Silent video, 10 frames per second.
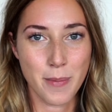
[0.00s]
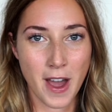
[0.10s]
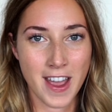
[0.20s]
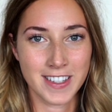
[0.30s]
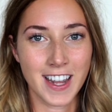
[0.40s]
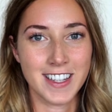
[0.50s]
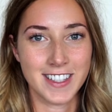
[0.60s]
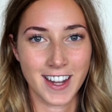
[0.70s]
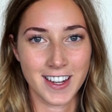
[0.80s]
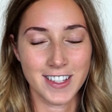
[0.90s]
but I
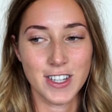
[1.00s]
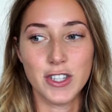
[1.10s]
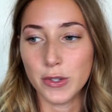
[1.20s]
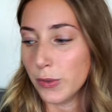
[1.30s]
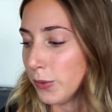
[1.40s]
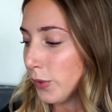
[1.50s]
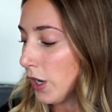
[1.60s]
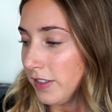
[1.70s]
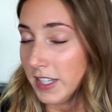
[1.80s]
decided to do